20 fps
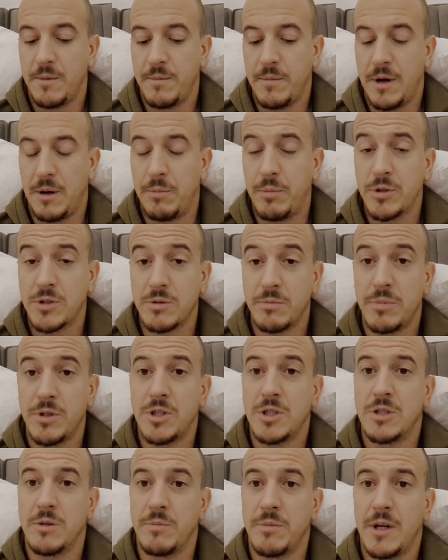I'll put some
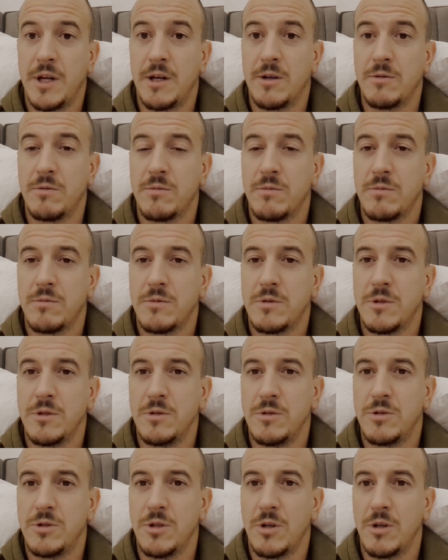pictures up now to
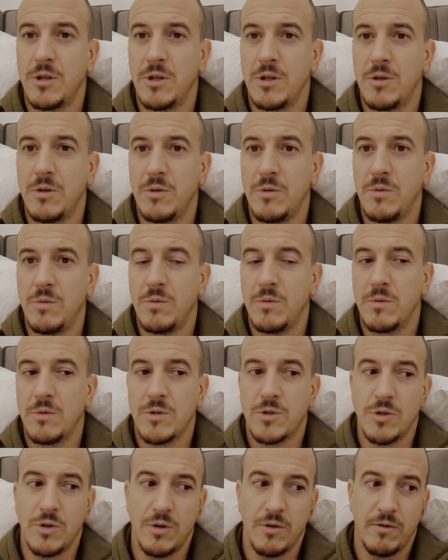show you
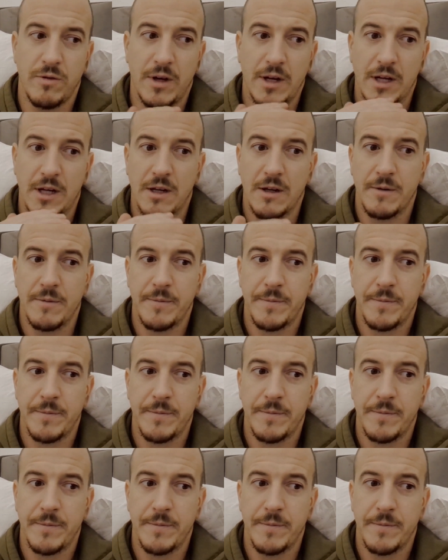sort of like